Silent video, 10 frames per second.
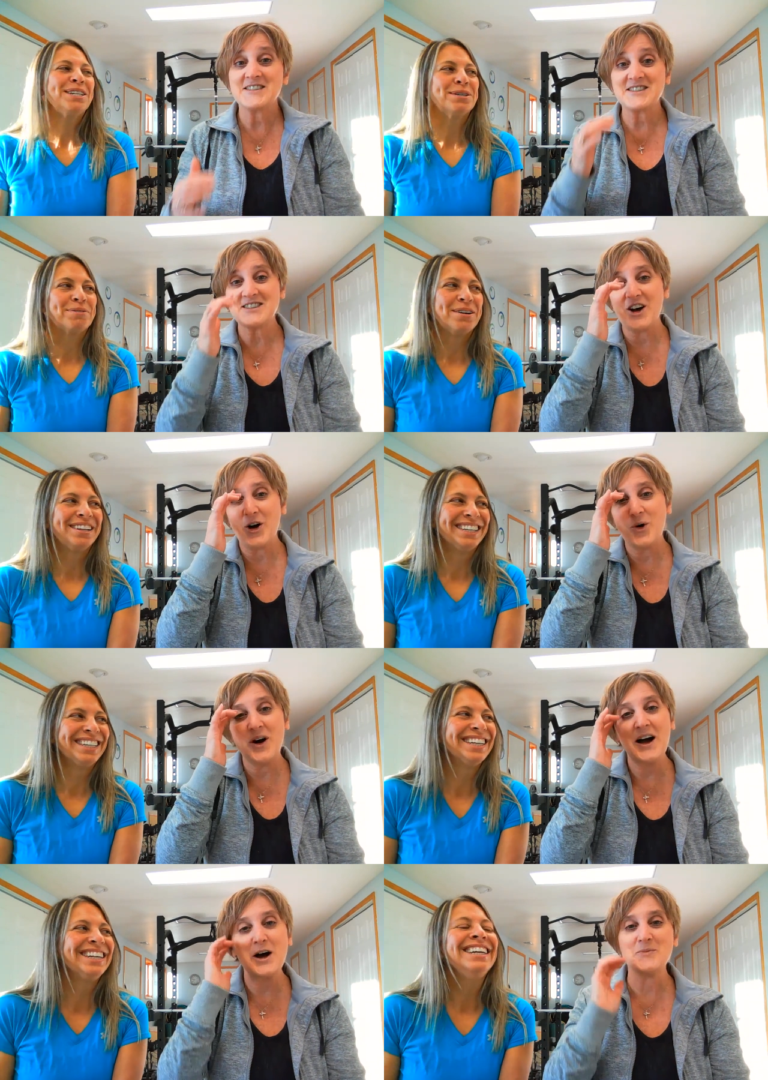Speaker 1: so
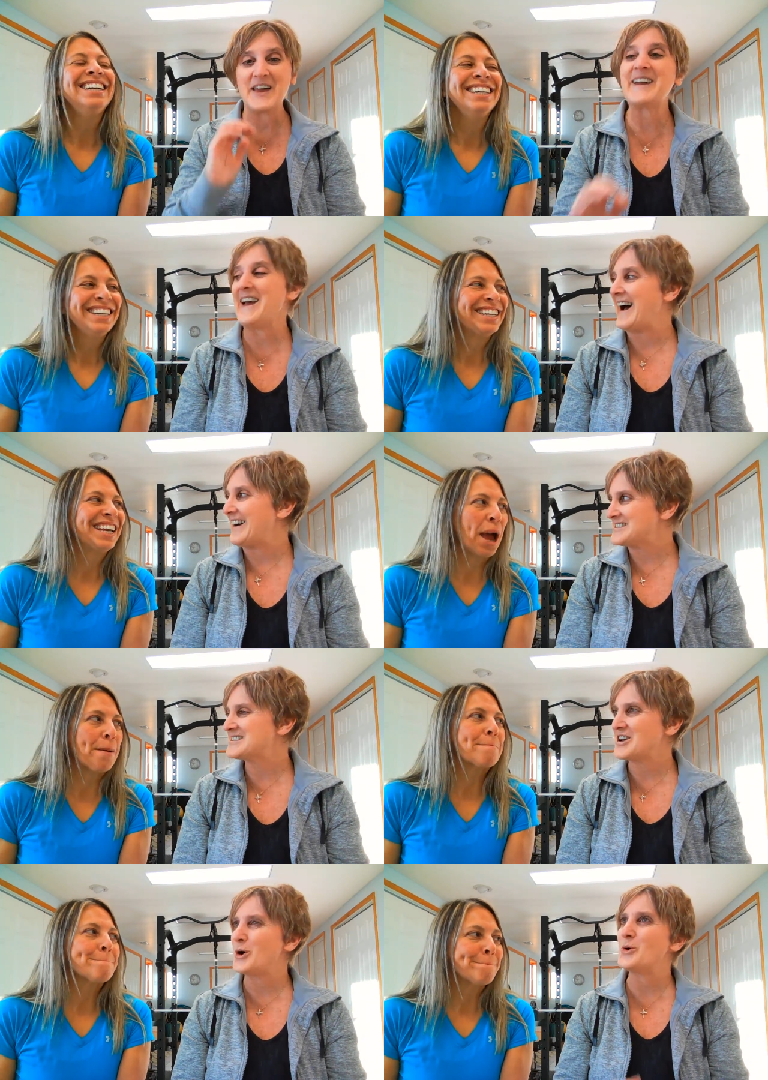um, yeah, yeah.
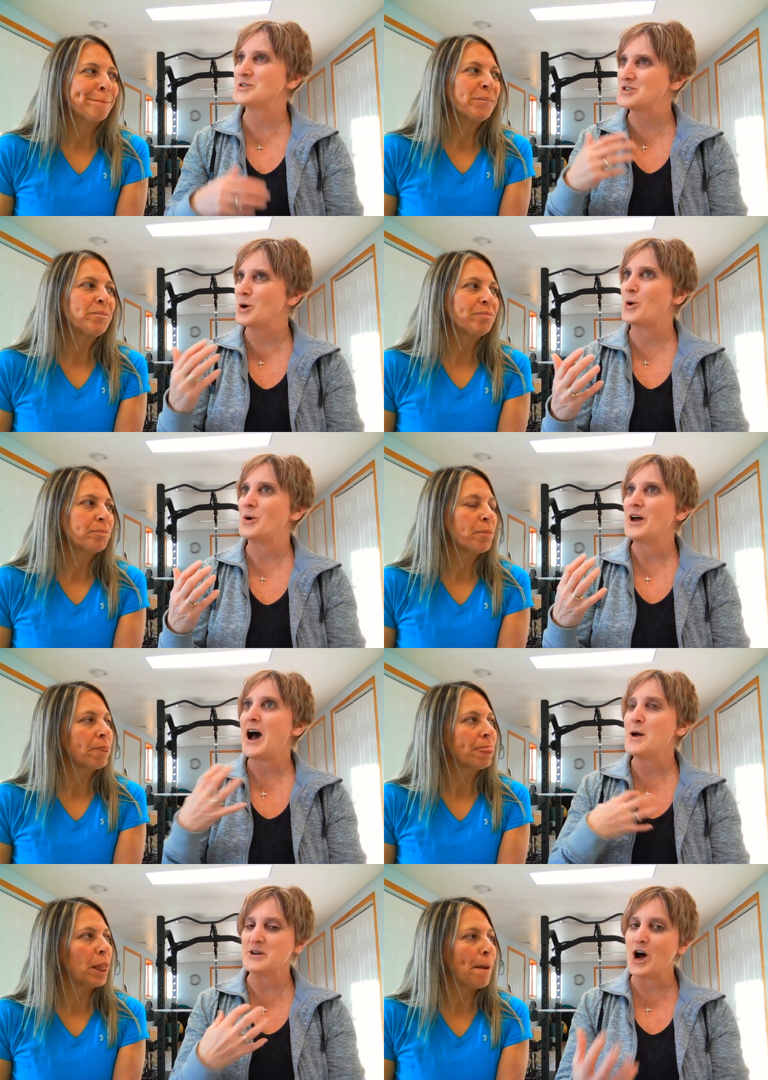So so
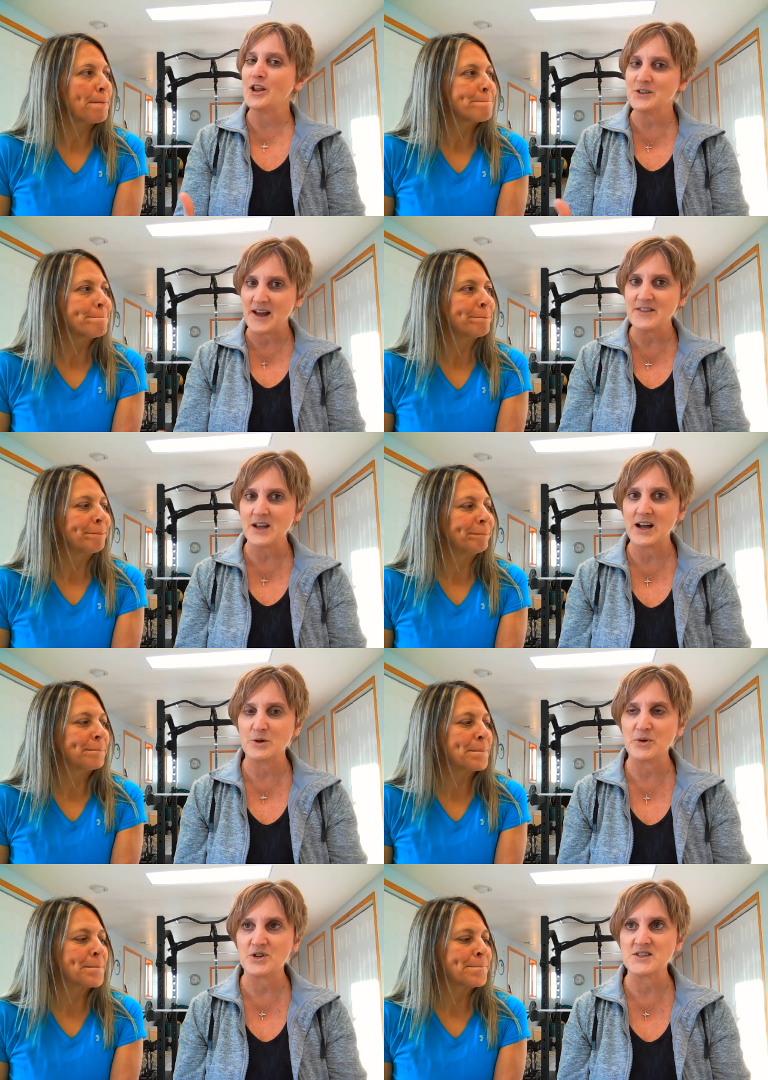I'm an all or nothing kind of
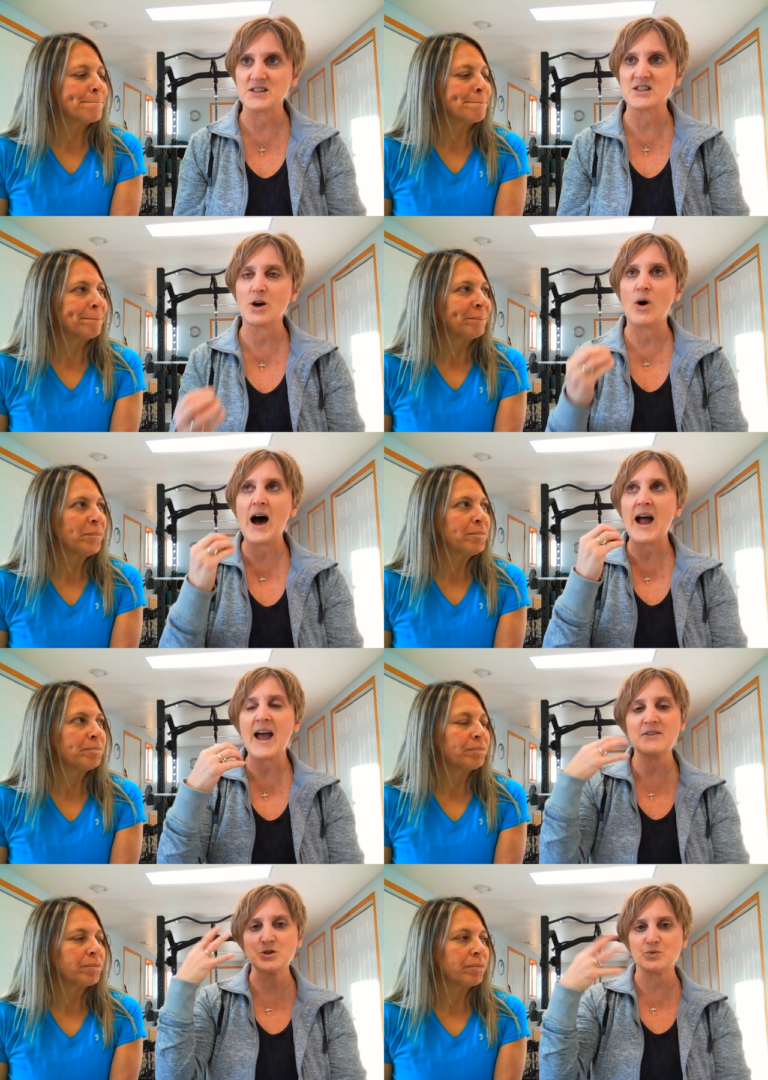person. So I
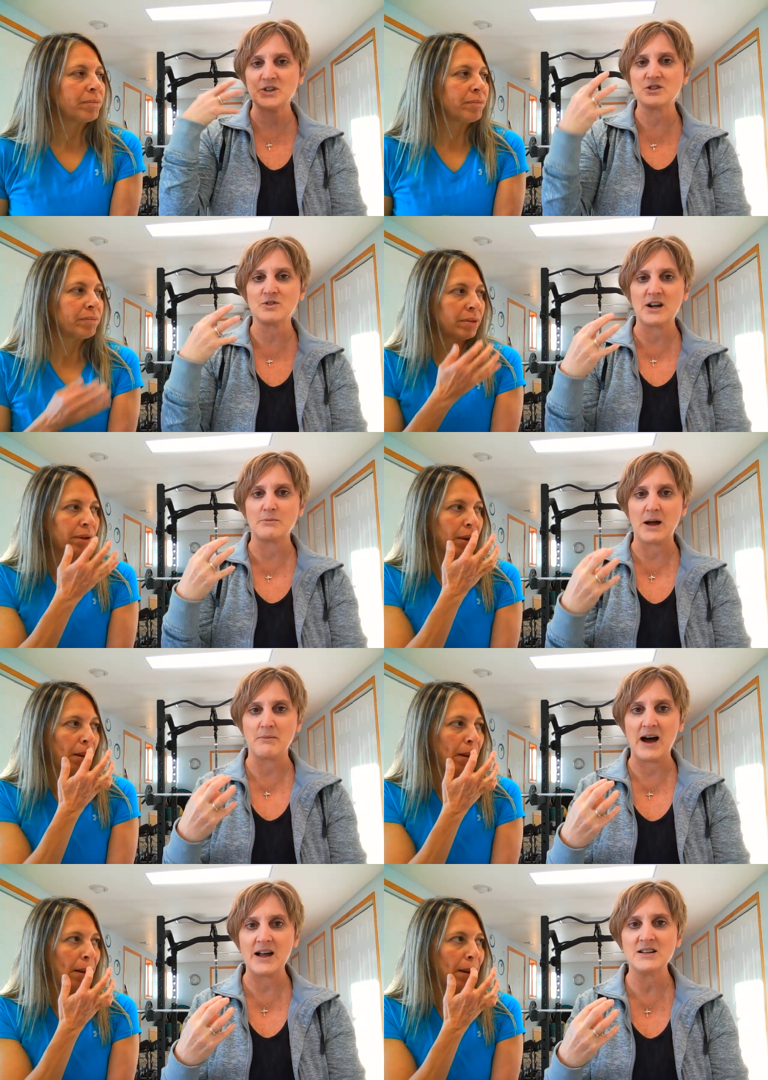have to retrain my
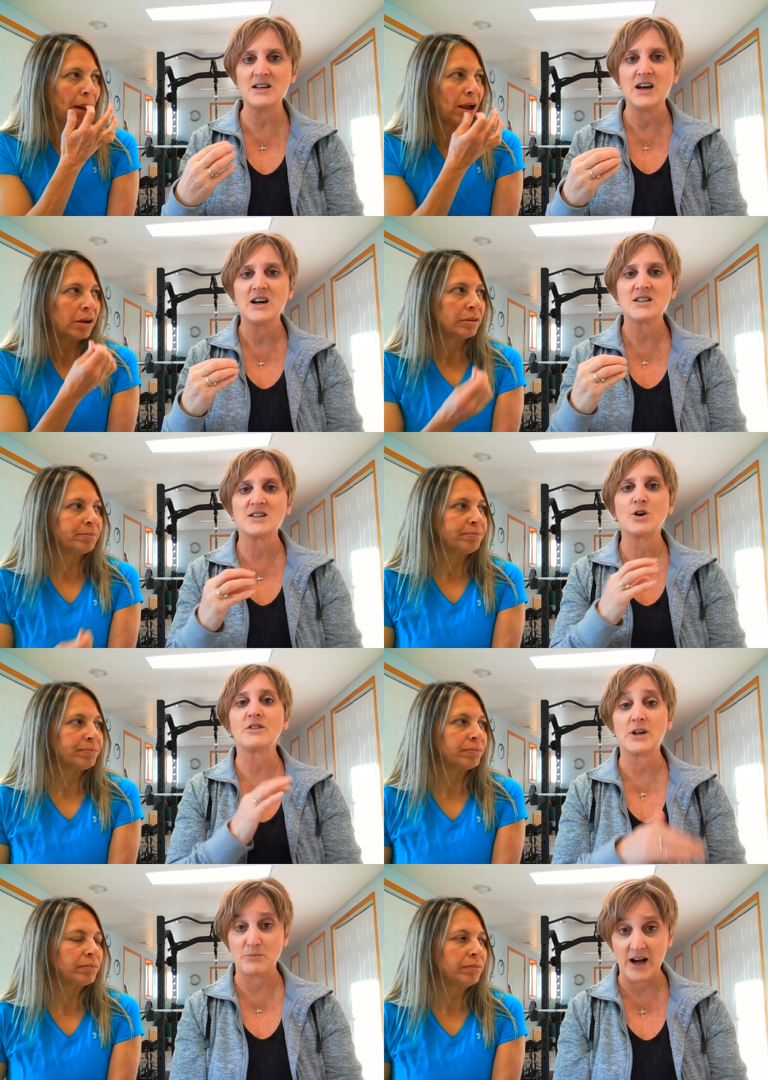mind to know that
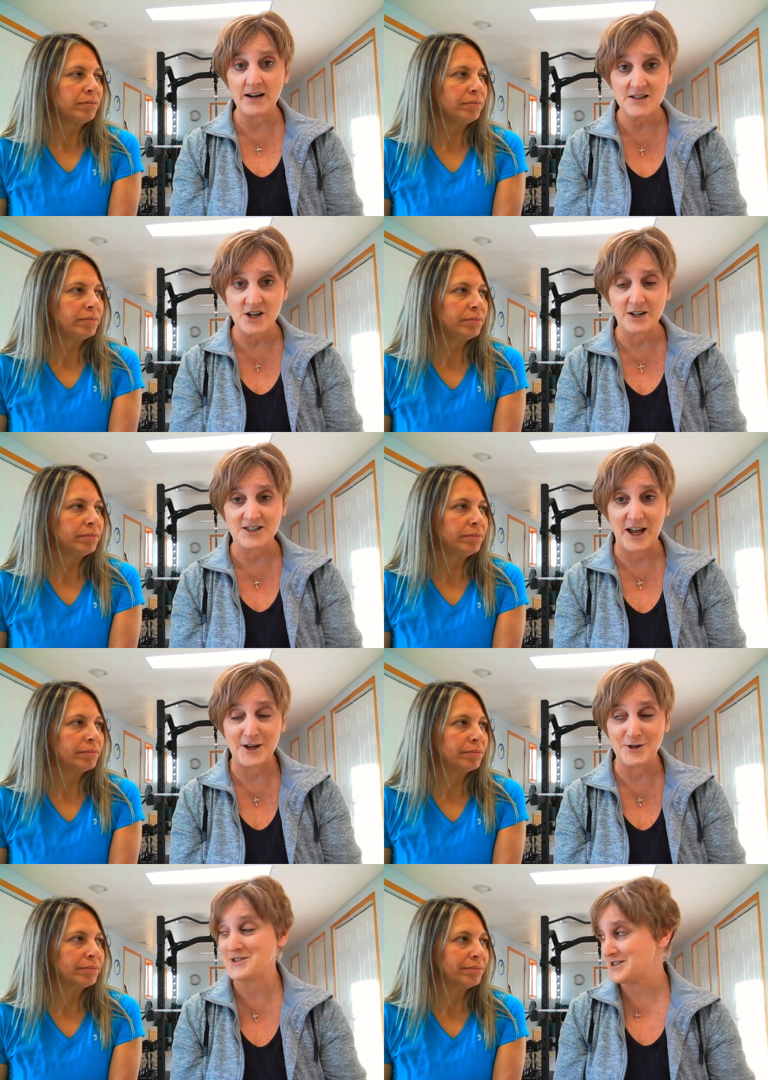I'm not as young as I
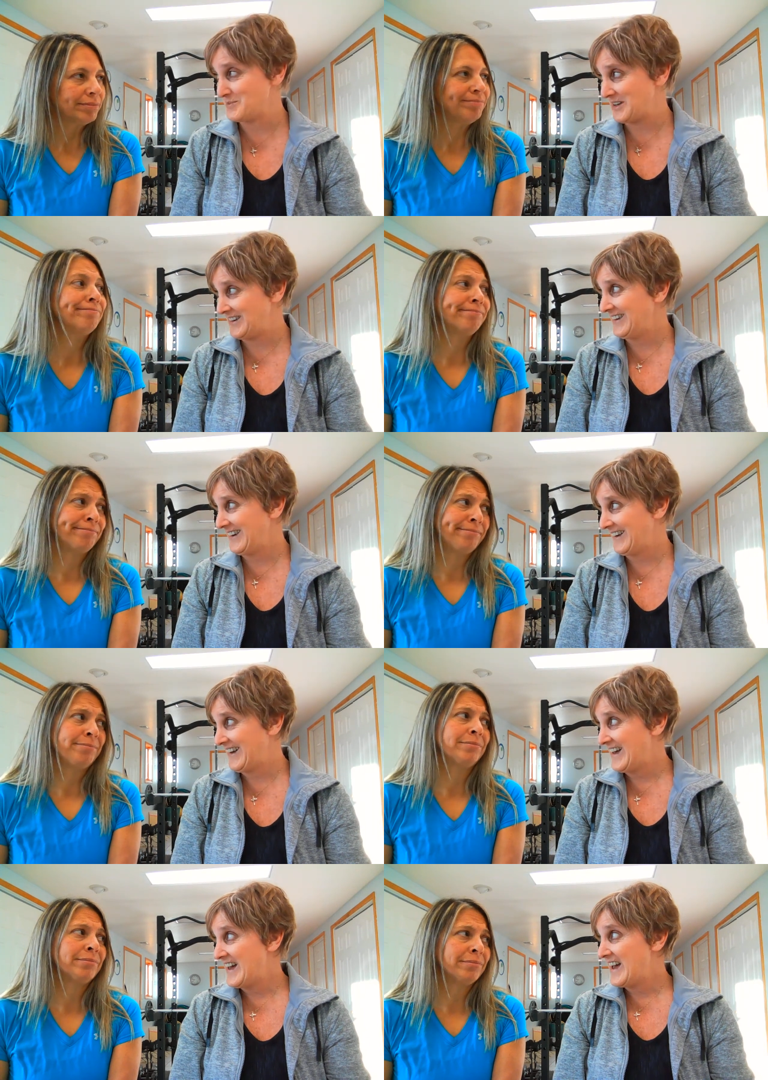used to be,
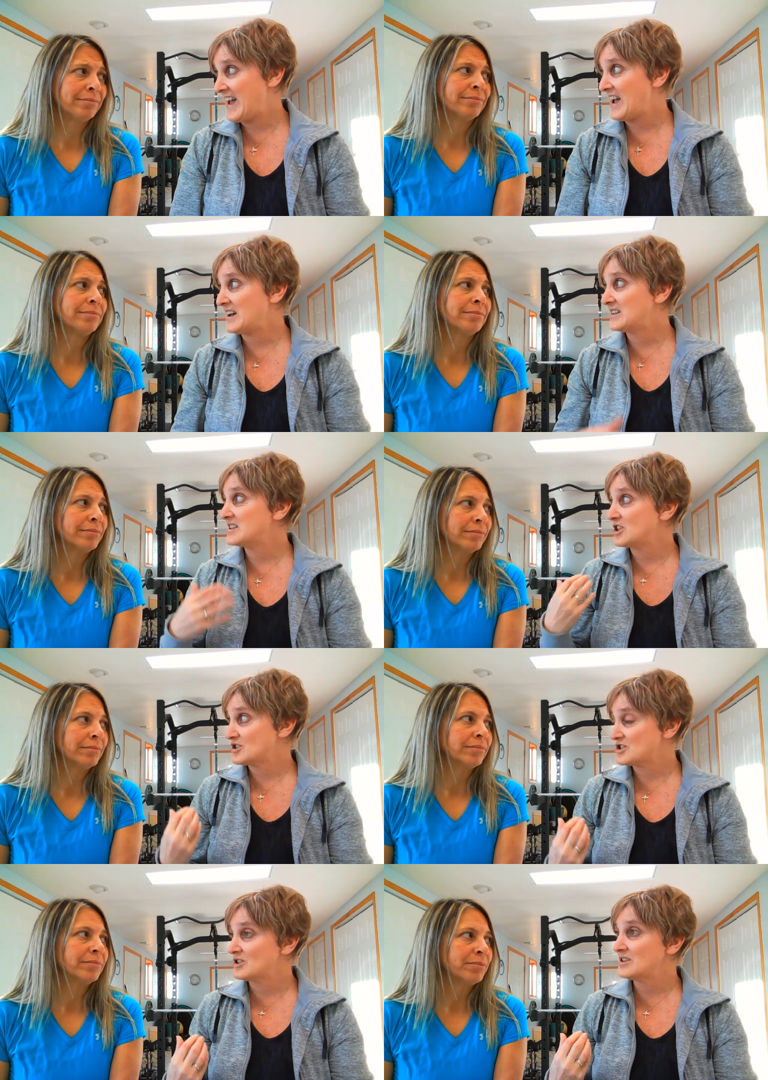mm-hmm. and that there's
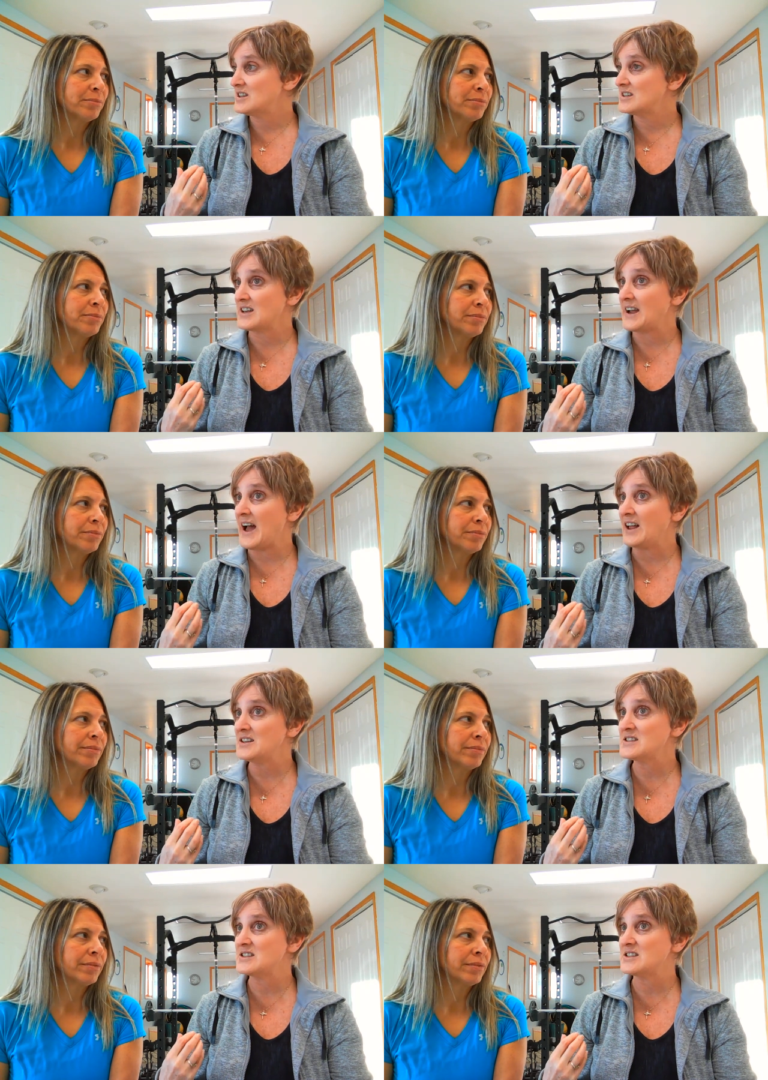certain things like Alice.